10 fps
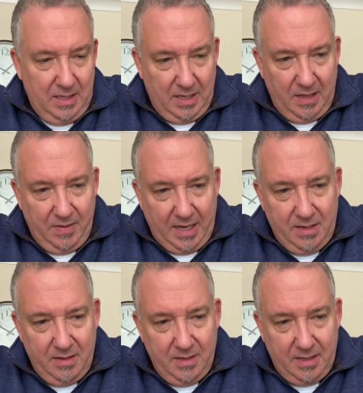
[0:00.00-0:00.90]
And
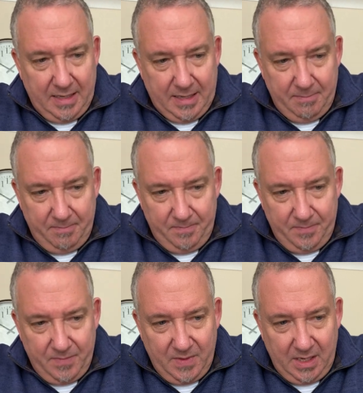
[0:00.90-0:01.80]

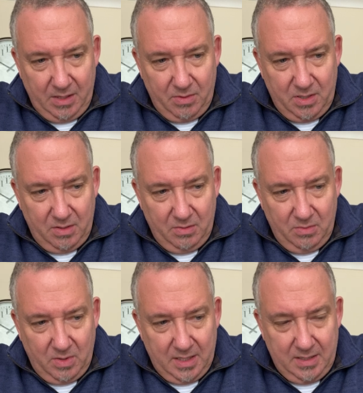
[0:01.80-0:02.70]
then they used
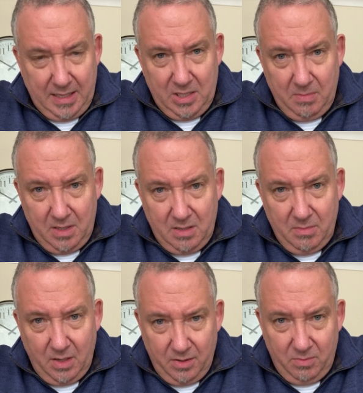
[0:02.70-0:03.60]
to teach me some
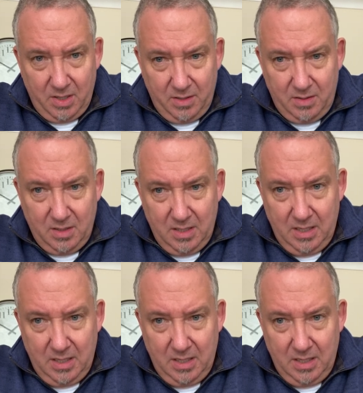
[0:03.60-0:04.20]
other words,